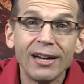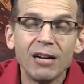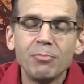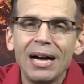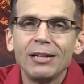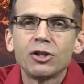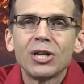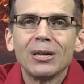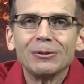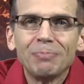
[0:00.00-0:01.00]
up by
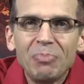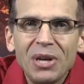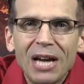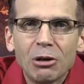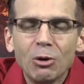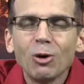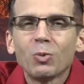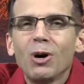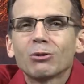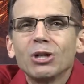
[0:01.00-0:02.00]
itself. And the Lord
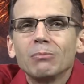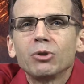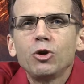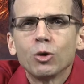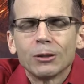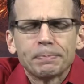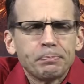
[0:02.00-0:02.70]
walked up to her